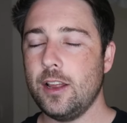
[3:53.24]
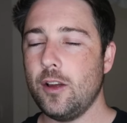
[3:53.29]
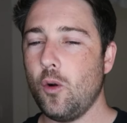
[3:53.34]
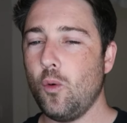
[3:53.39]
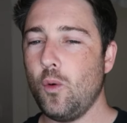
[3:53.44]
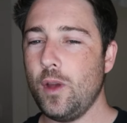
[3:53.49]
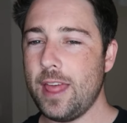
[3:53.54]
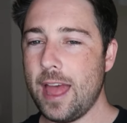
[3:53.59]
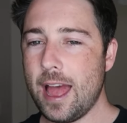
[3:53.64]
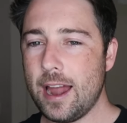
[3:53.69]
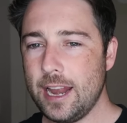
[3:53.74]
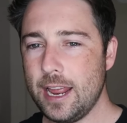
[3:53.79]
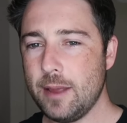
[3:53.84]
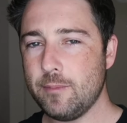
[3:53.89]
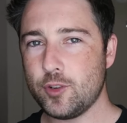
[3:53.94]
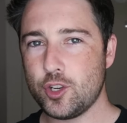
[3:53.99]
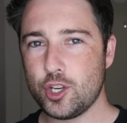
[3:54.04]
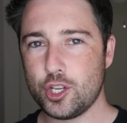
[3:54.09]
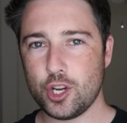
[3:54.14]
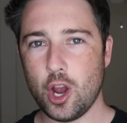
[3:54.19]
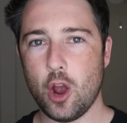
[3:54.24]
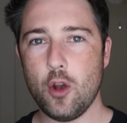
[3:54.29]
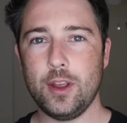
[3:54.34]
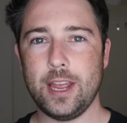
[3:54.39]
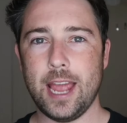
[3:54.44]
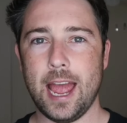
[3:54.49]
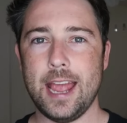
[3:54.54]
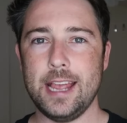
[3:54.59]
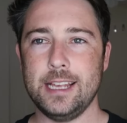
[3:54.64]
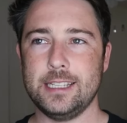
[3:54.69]
without him
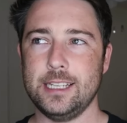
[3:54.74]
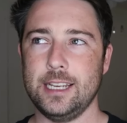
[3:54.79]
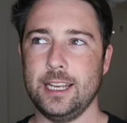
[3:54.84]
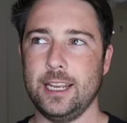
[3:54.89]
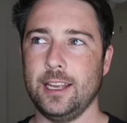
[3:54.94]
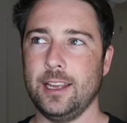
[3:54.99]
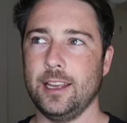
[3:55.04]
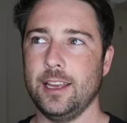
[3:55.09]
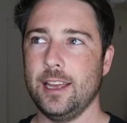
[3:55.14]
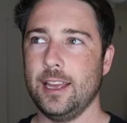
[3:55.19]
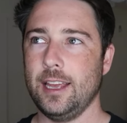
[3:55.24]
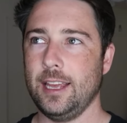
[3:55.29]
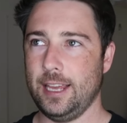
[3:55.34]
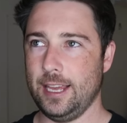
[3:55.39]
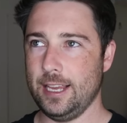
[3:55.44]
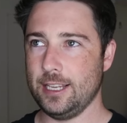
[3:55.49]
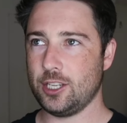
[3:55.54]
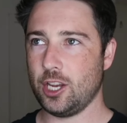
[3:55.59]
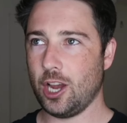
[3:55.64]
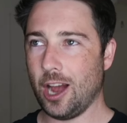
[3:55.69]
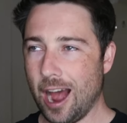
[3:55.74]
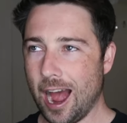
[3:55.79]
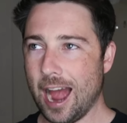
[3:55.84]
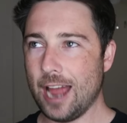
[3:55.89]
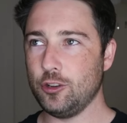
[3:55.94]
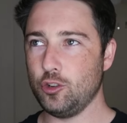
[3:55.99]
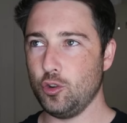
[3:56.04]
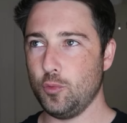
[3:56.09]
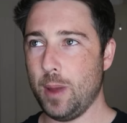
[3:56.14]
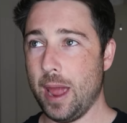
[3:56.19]
showcasing his
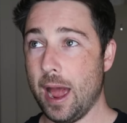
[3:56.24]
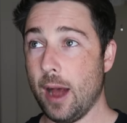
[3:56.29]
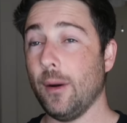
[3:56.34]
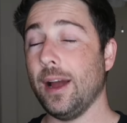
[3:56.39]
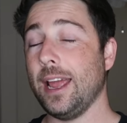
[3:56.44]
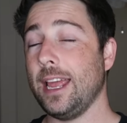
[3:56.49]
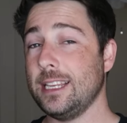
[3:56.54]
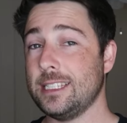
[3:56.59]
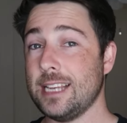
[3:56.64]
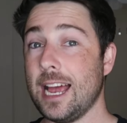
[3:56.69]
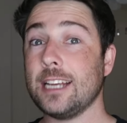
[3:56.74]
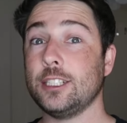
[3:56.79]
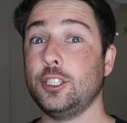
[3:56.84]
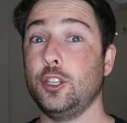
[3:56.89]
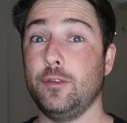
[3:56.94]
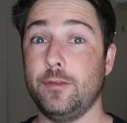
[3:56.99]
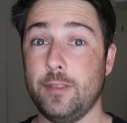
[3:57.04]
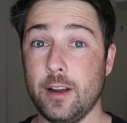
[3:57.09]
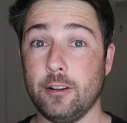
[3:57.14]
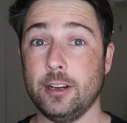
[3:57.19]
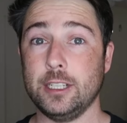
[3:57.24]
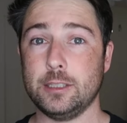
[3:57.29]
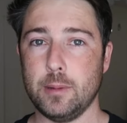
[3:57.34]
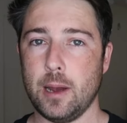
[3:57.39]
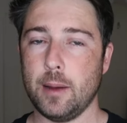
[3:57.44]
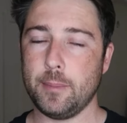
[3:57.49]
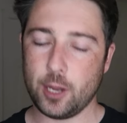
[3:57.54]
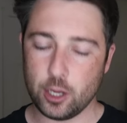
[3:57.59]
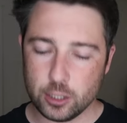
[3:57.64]
Kaiju power, he's actually very smart.